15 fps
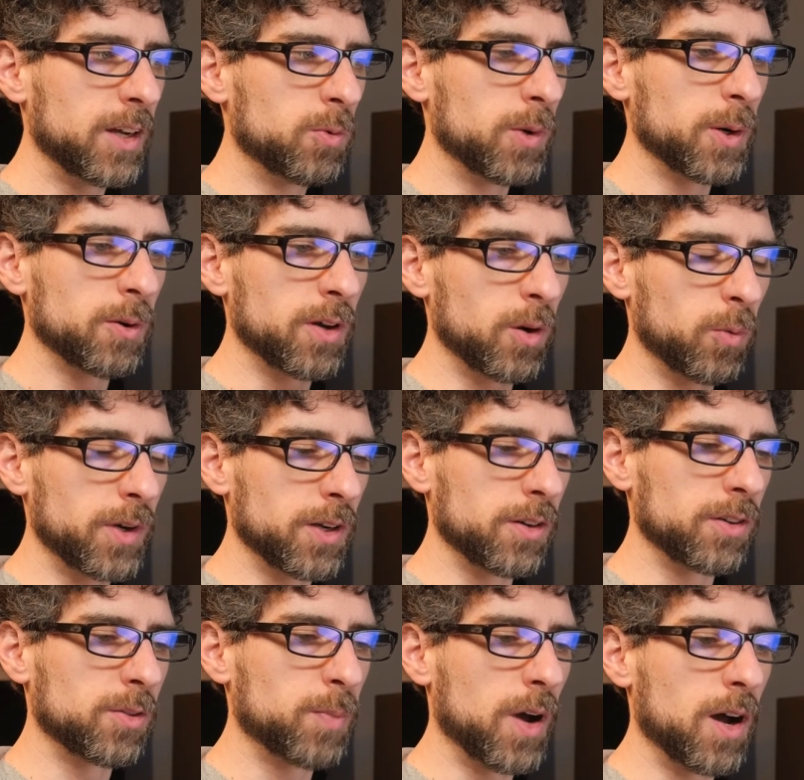we were in a
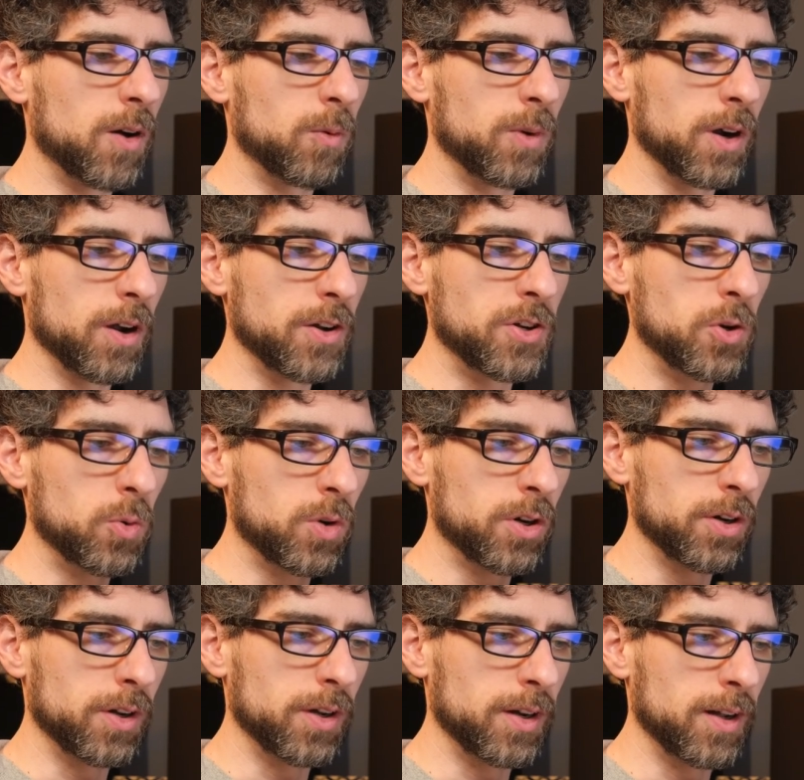weird spot where you
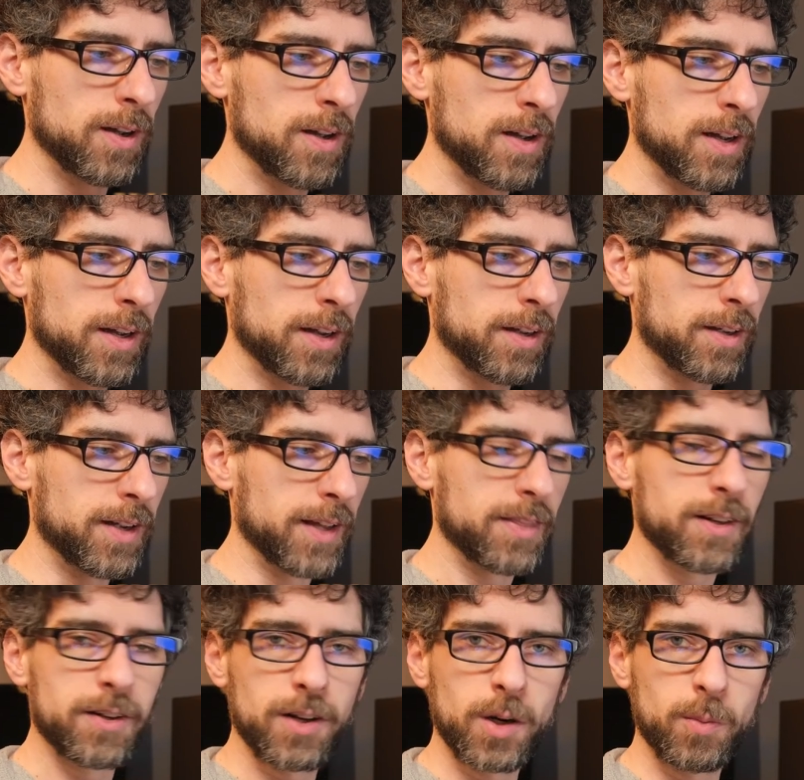could get
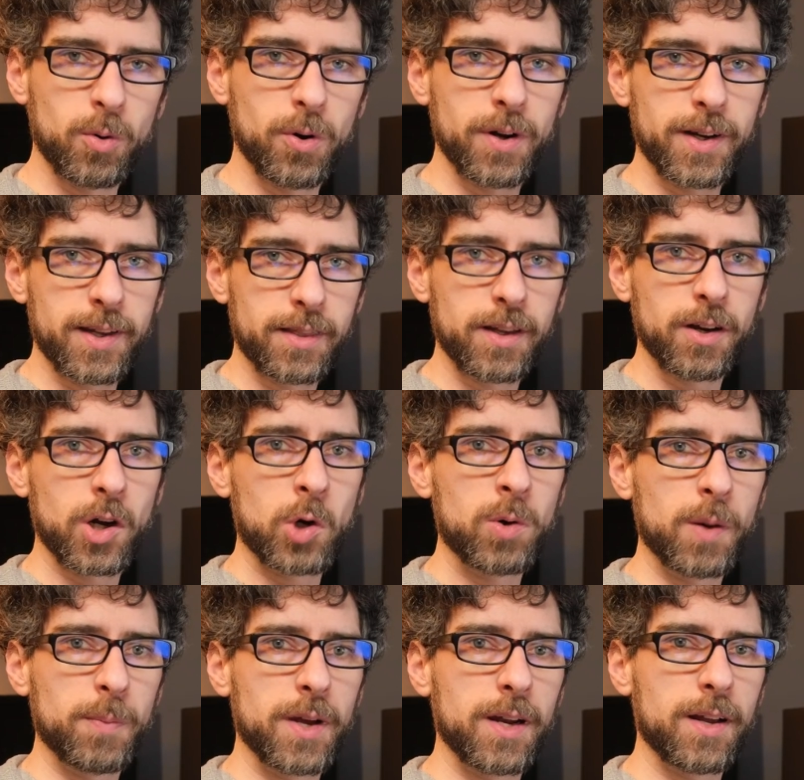the Dinner Boy, get their
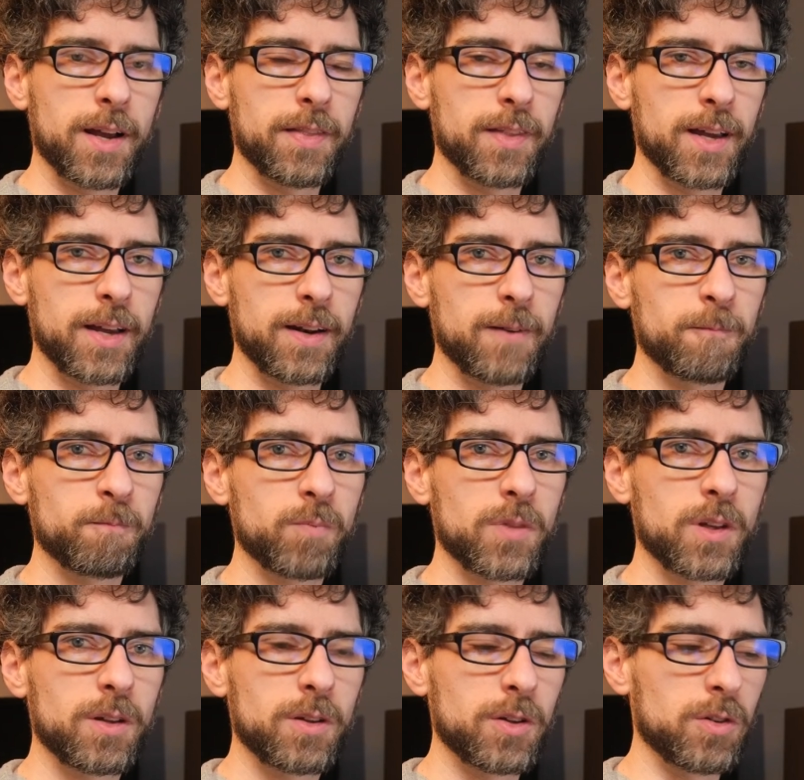equipment, and then
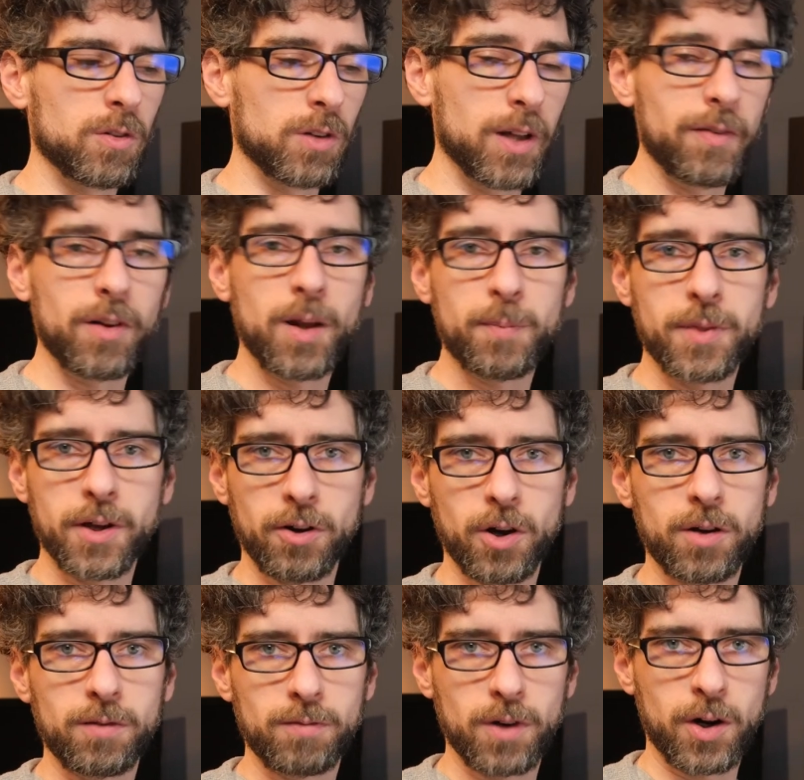level up
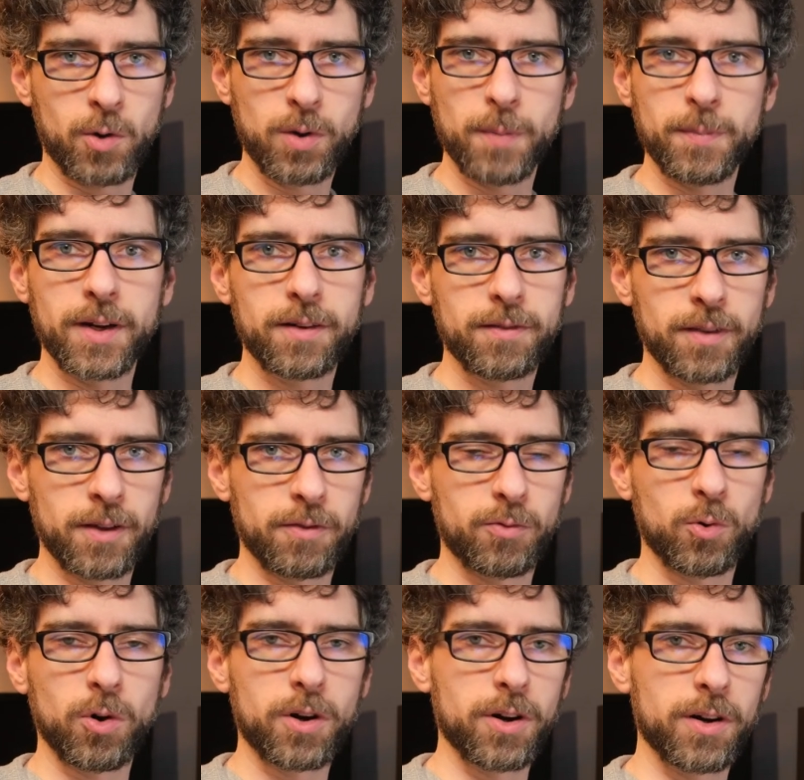their equipment, the
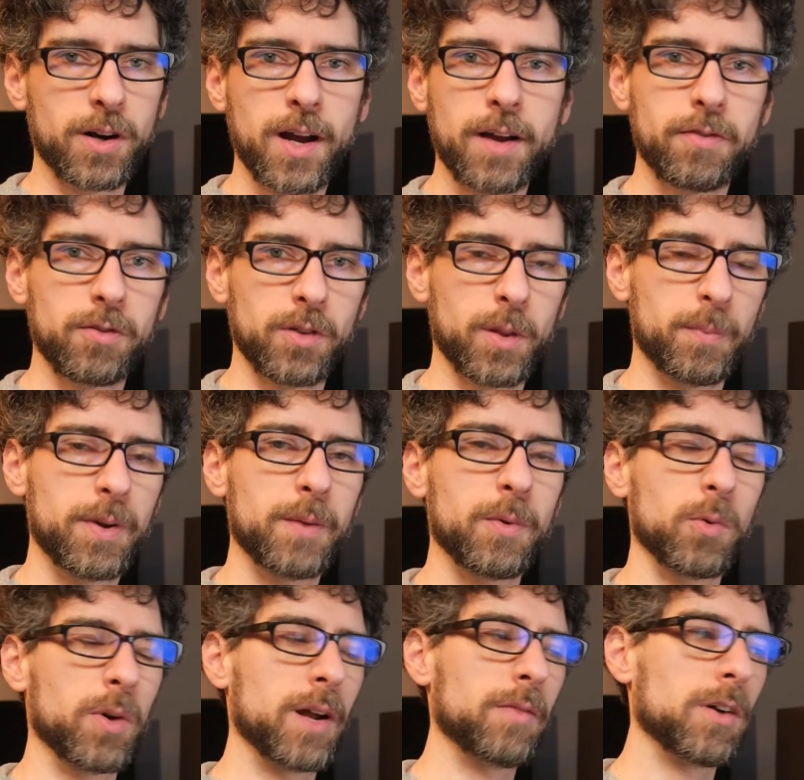fork or knife or the bib or
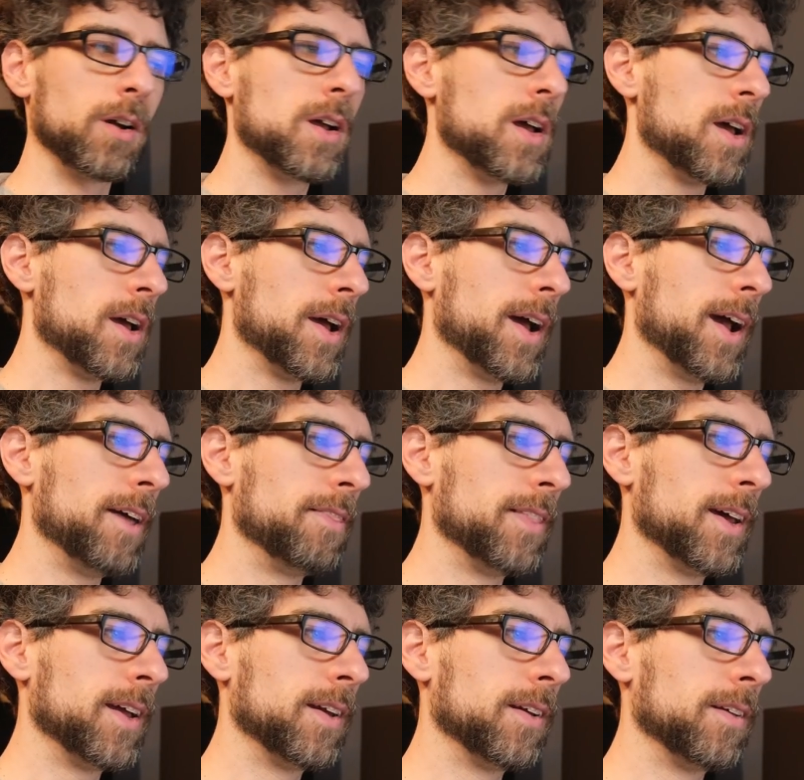whatever, and
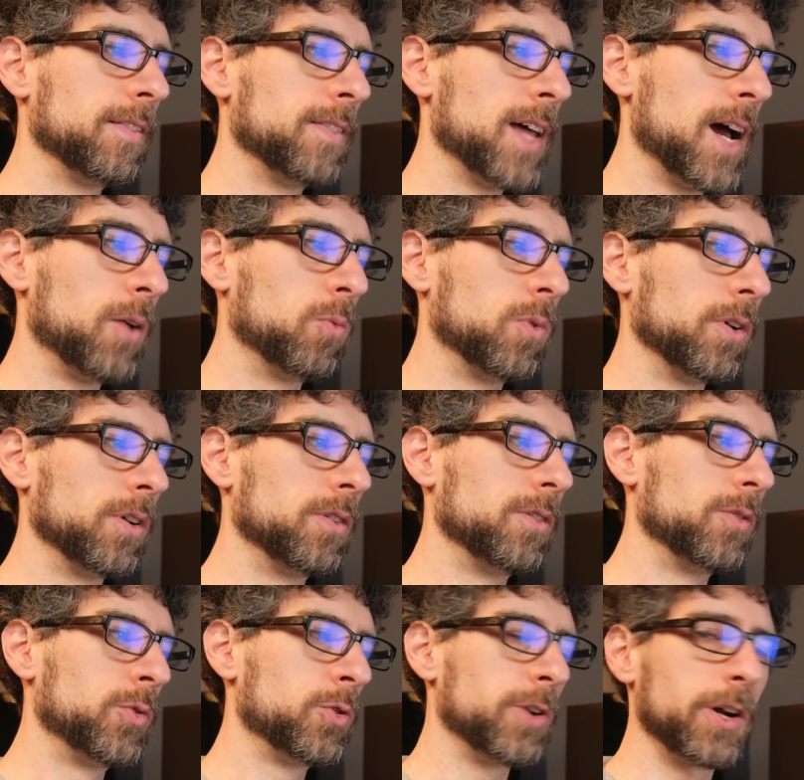then that would
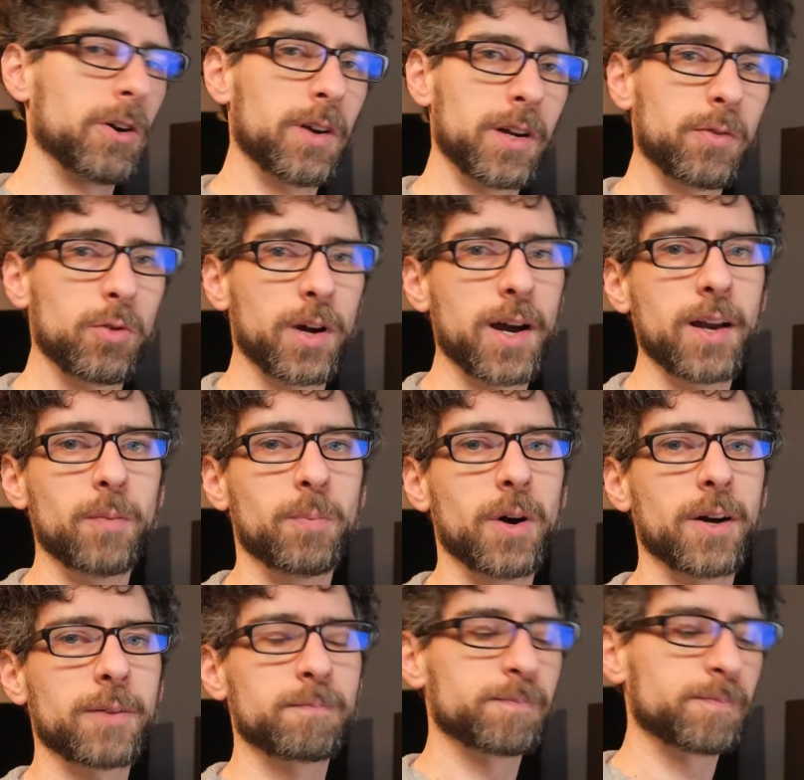trigger a different kind of
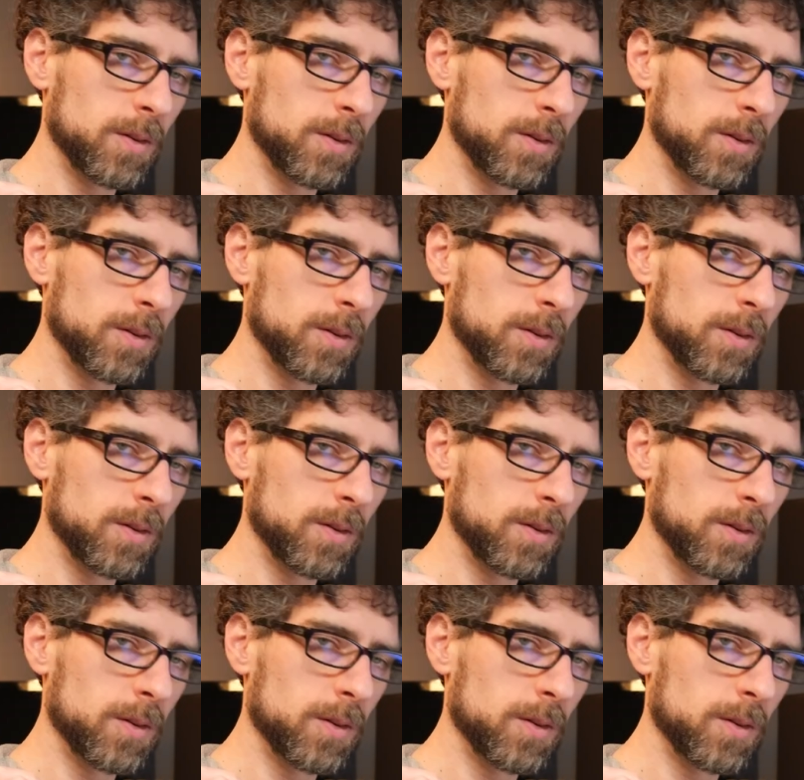bug.